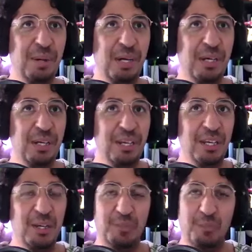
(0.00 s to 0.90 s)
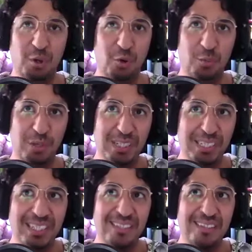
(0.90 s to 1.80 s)
but we don't
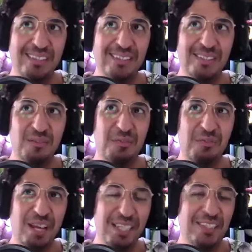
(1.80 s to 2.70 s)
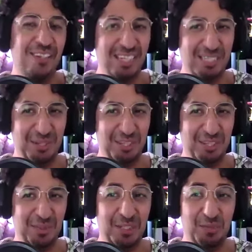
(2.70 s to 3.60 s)
really reflect on it as
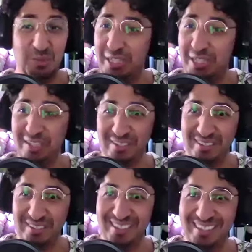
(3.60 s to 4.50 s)
much because we're here